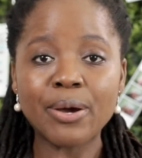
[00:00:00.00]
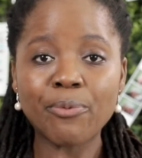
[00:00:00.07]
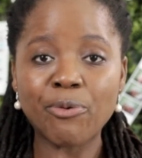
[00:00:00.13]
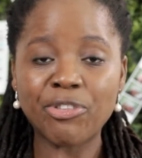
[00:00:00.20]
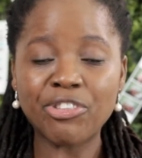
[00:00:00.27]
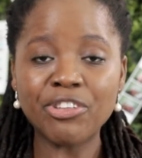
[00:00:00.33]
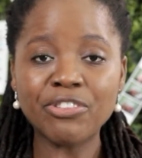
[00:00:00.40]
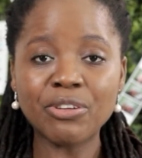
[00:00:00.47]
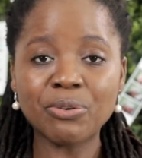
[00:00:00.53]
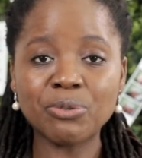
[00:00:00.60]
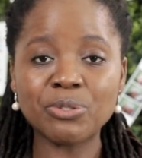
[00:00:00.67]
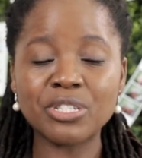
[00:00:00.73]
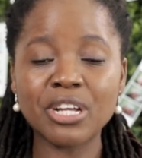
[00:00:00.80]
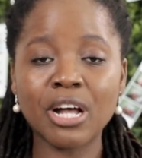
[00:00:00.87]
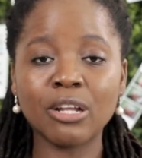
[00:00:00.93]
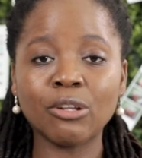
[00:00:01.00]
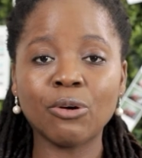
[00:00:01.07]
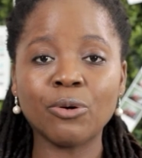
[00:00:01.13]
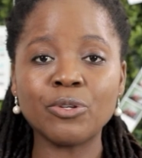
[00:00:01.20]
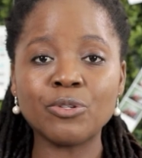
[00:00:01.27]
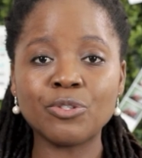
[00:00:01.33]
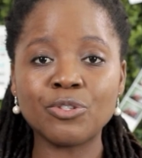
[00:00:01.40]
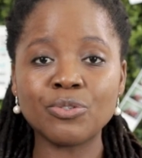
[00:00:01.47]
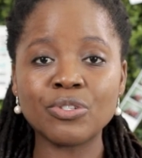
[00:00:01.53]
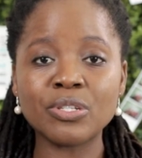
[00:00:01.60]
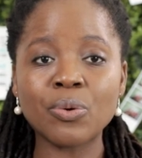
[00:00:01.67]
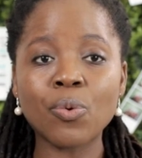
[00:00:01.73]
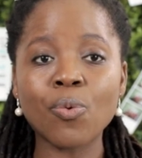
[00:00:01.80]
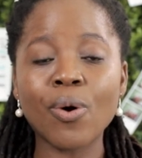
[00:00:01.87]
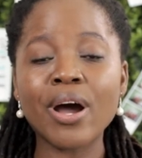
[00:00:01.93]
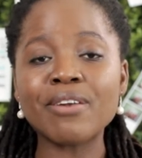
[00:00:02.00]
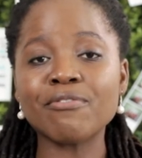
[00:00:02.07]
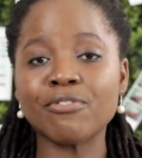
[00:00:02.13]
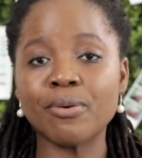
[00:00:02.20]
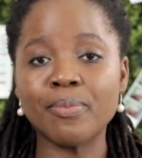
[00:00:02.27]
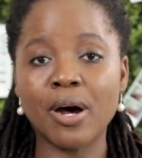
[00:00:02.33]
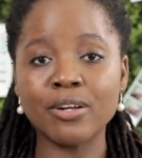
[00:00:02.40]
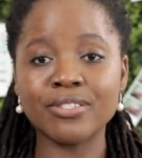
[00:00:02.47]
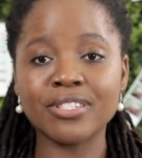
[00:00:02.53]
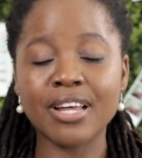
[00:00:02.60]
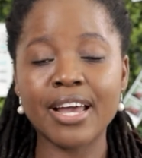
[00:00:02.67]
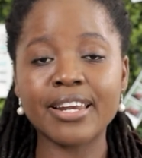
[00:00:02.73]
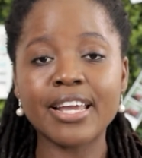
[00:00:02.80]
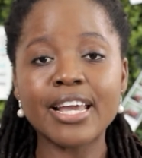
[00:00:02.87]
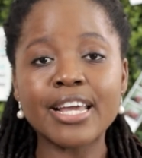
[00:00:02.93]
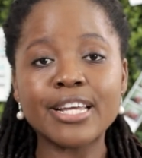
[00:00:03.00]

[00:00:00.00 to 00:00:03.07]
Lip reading: within the hotel or you choosing one from outside,